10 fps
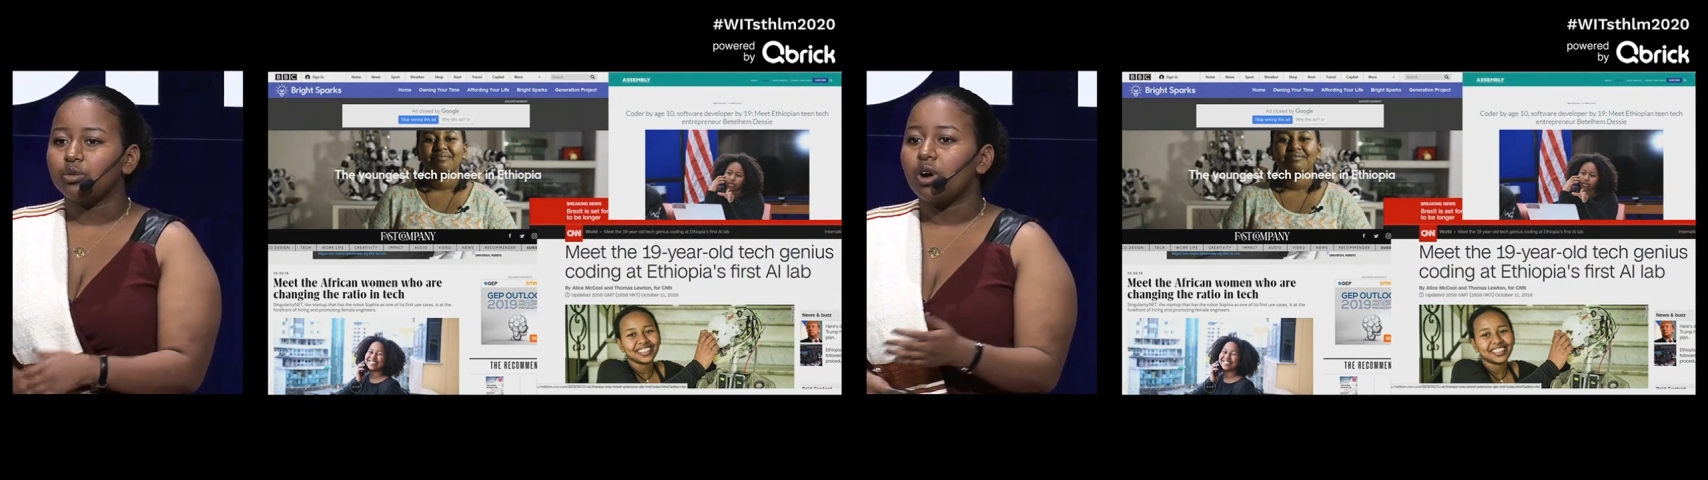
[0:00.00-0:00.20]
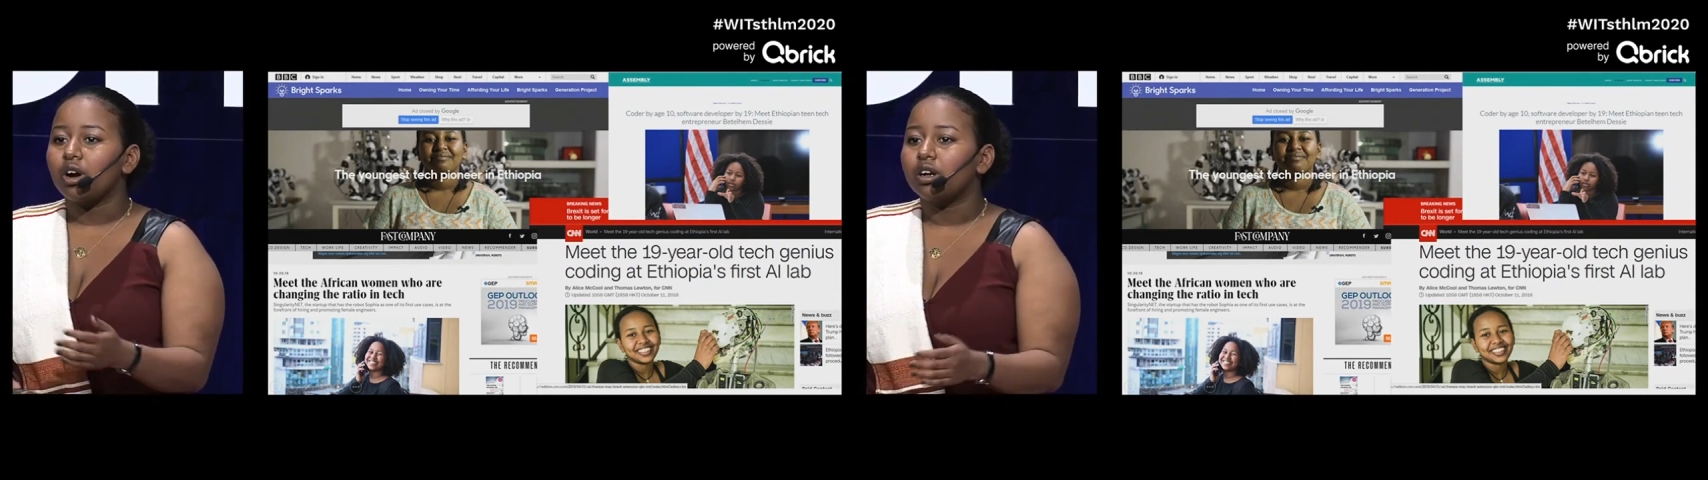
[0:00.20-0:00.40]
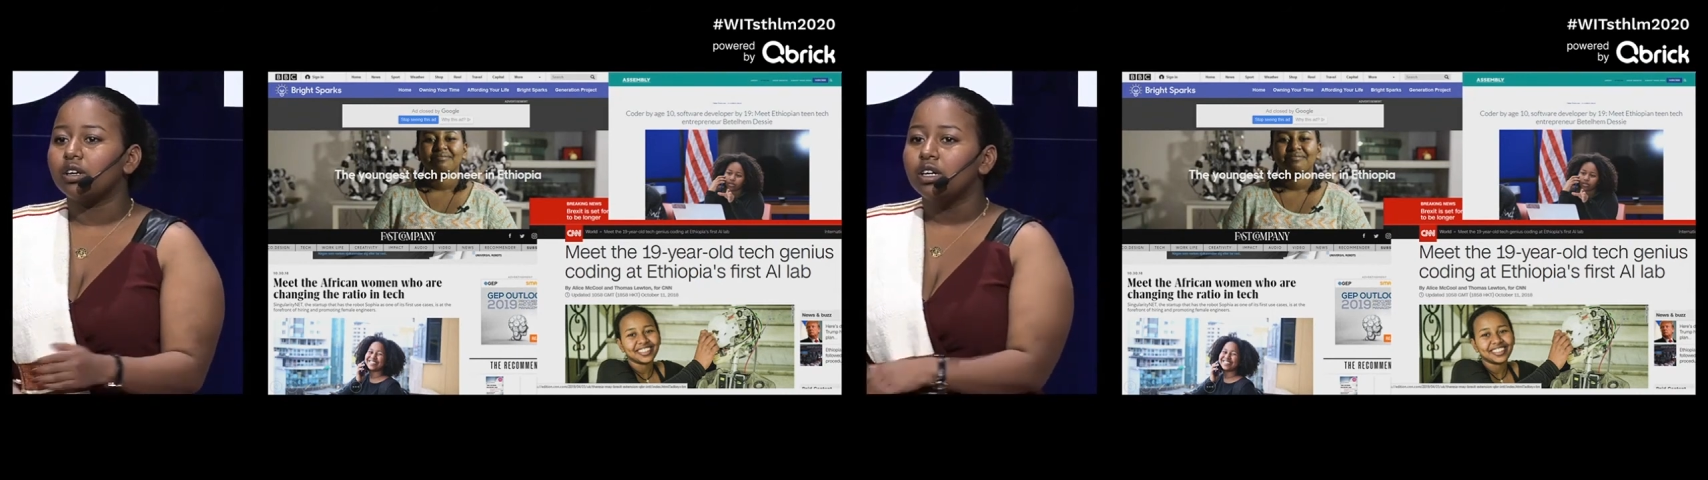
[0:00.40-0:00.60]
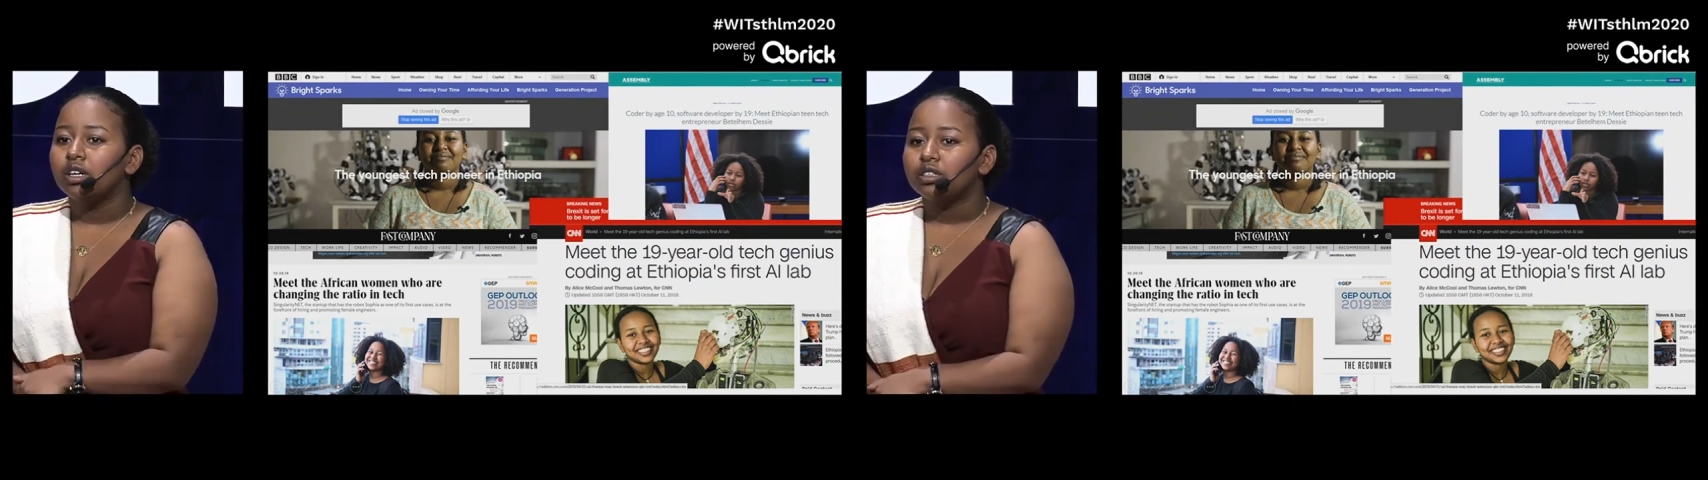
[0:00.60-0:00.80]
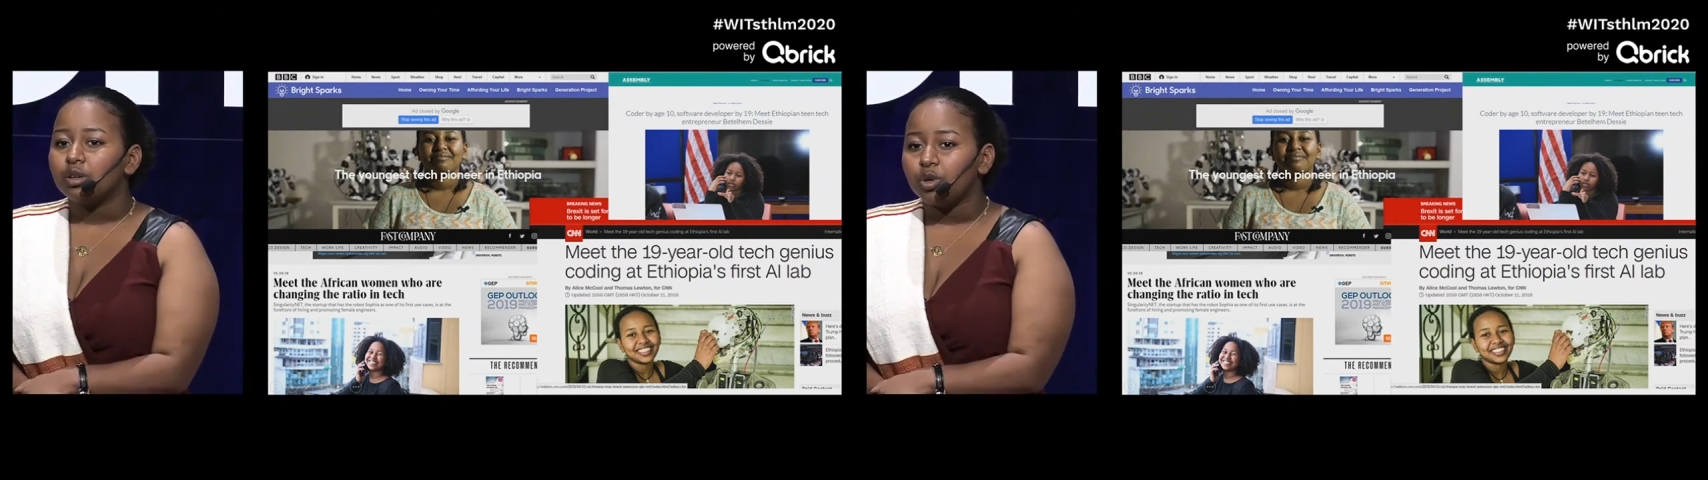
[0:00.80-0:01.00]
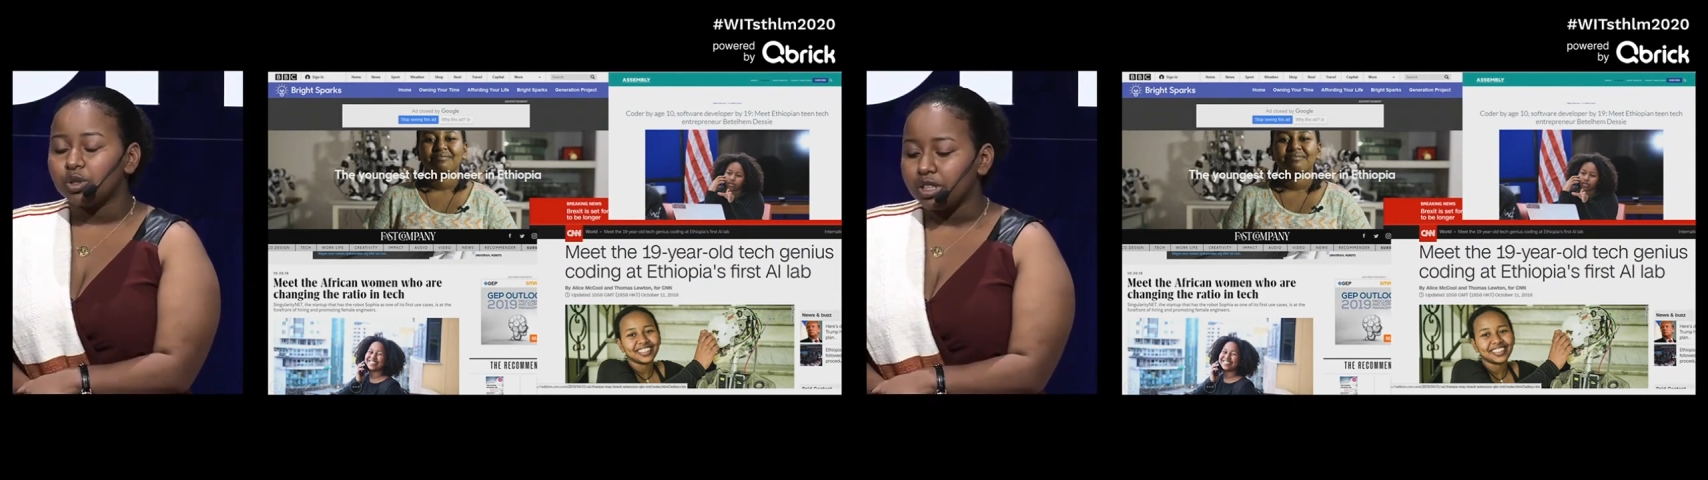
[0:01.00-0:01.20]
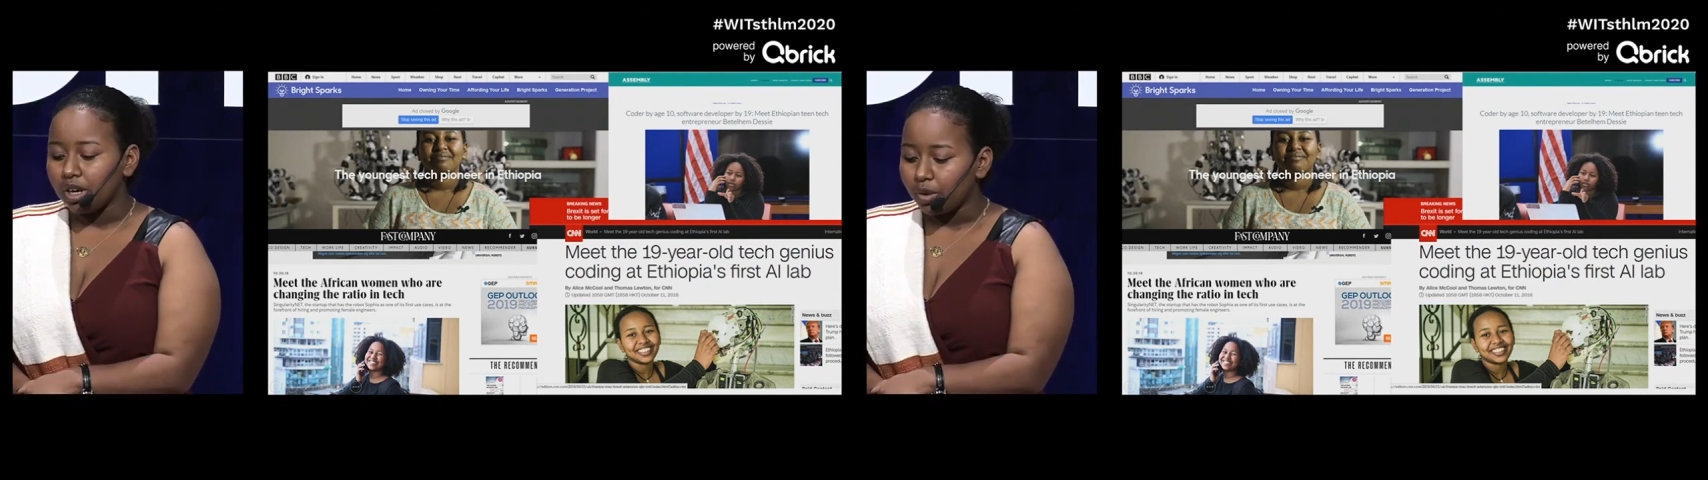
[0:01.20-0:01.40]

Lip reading: who are supporting